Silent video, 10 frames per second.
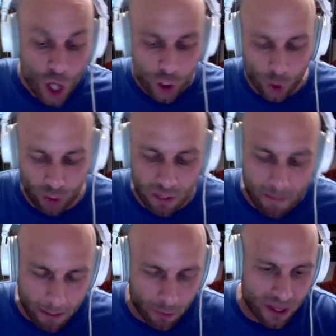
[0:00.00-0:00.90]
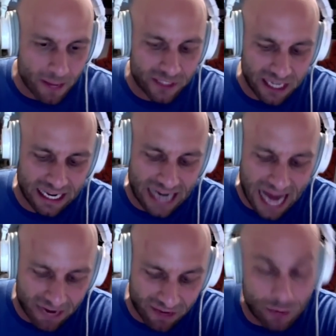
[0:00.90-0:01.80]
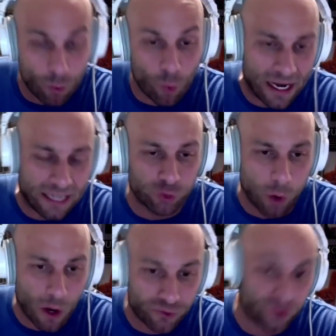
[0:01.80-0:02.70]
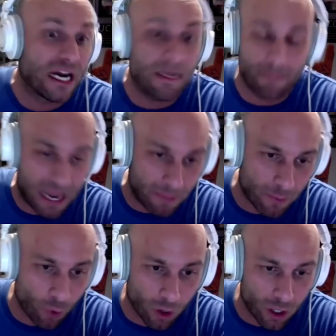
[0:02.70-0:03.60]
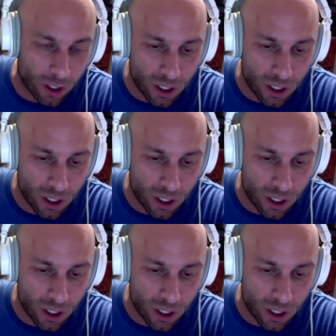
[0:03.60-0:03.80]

You'll remember them digging out of it and winning 12 straight, maybe more.